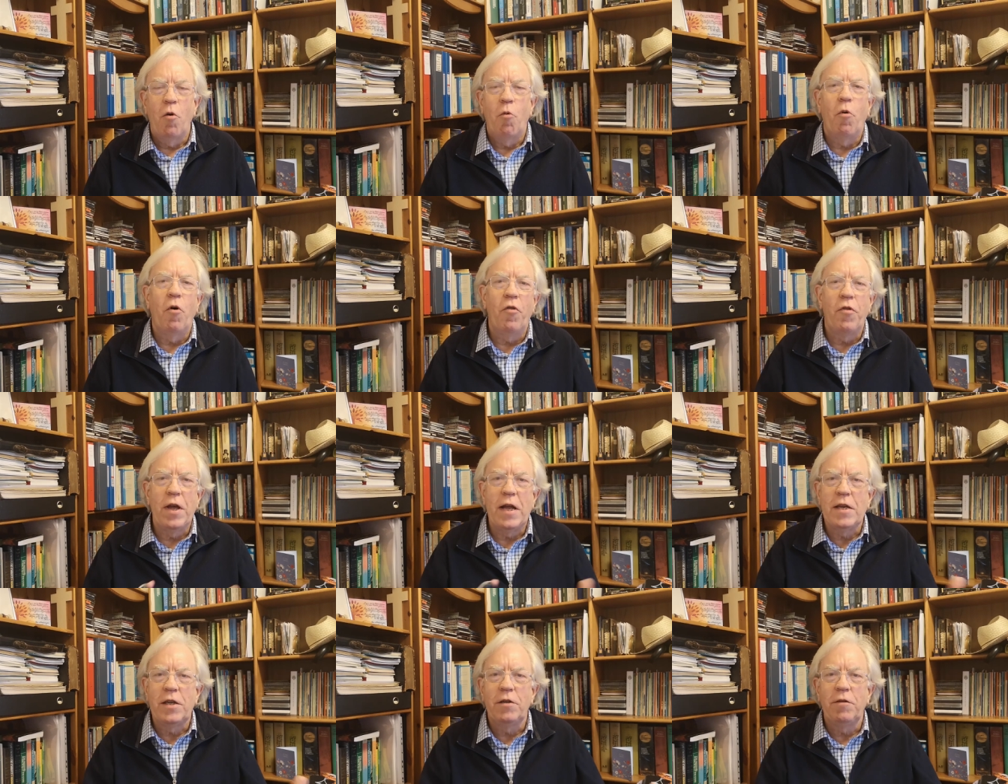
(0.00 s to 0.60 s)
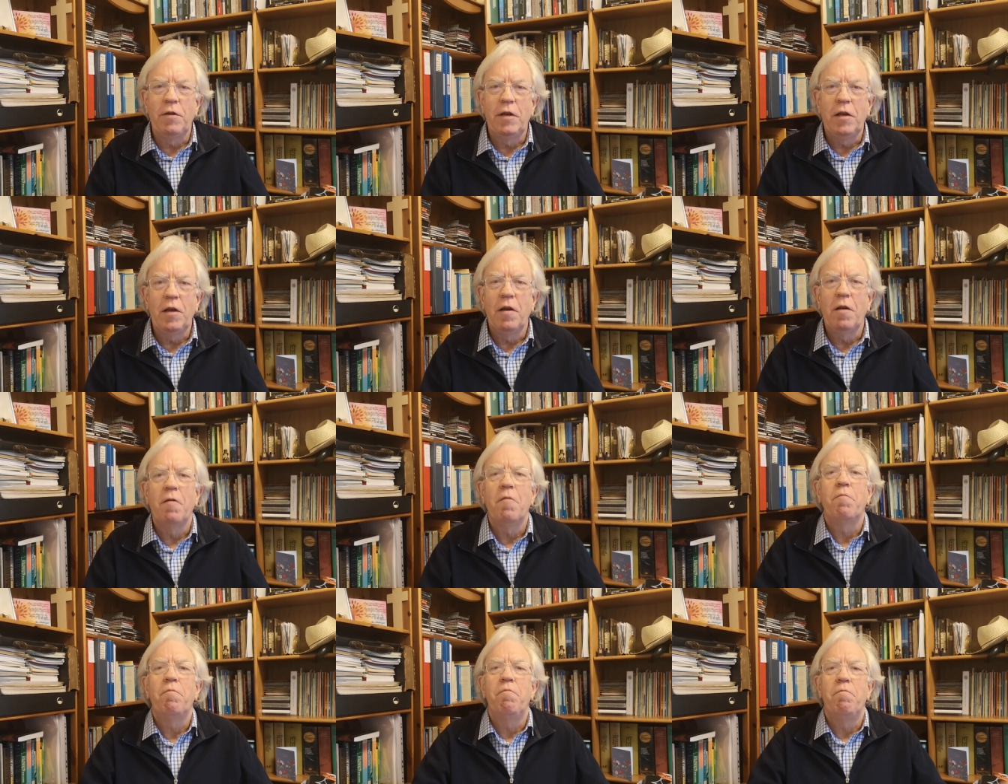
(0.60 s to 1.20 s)
what they're
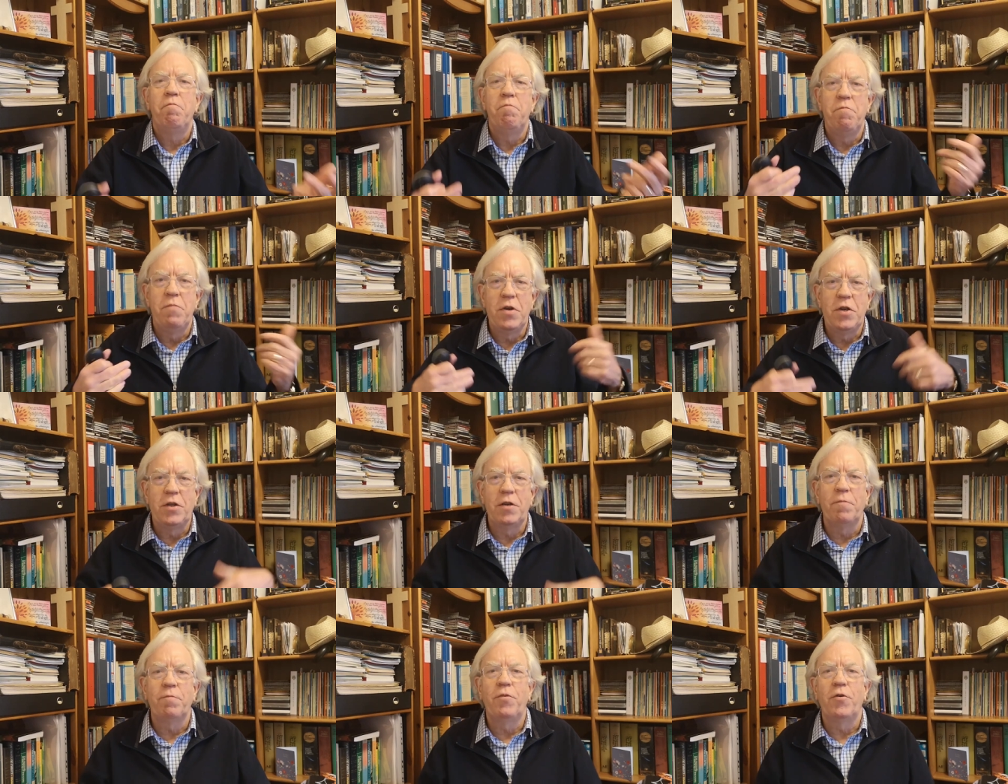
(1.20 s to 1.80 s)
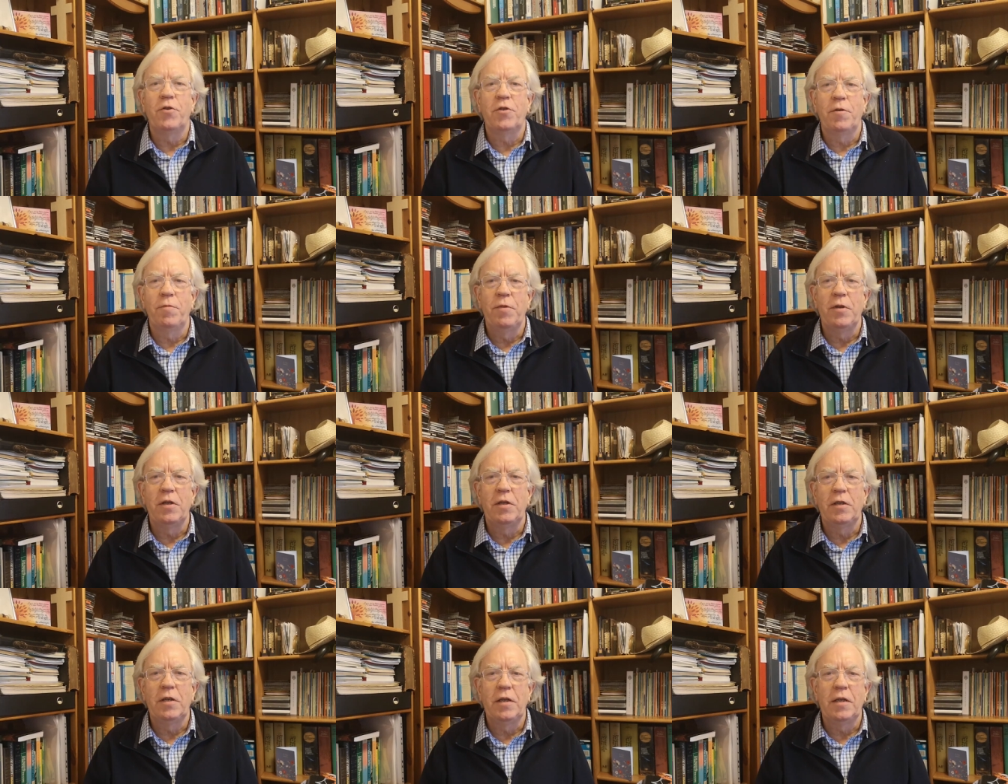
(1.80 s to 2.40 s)
doing, mission
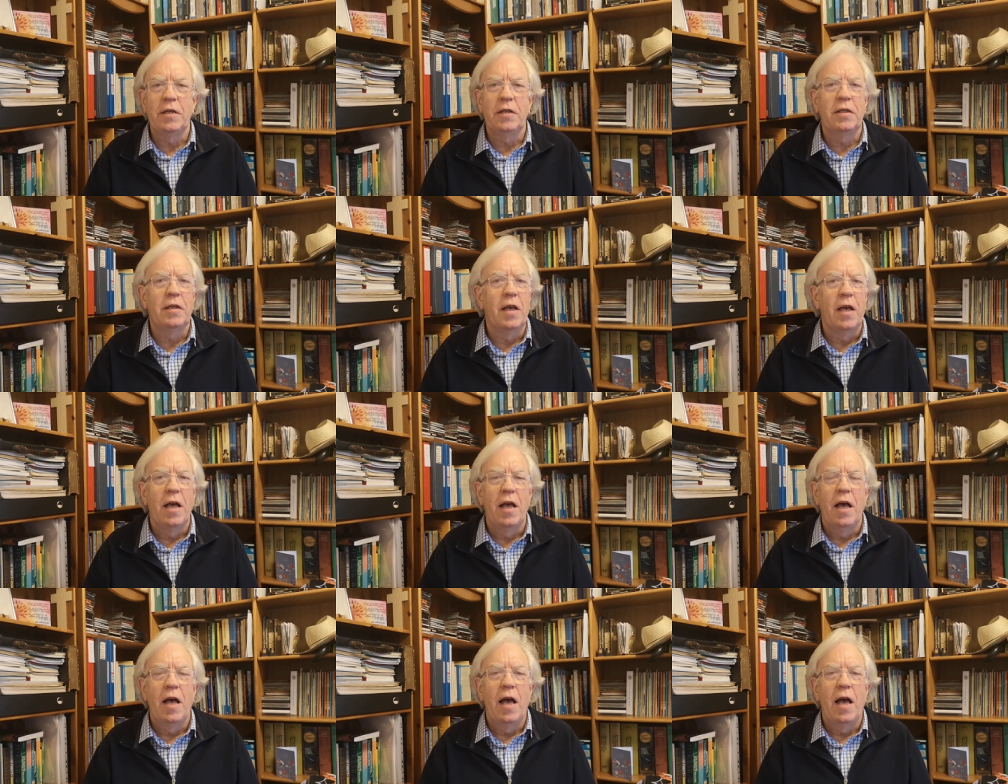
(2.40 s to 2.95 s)
possibilities,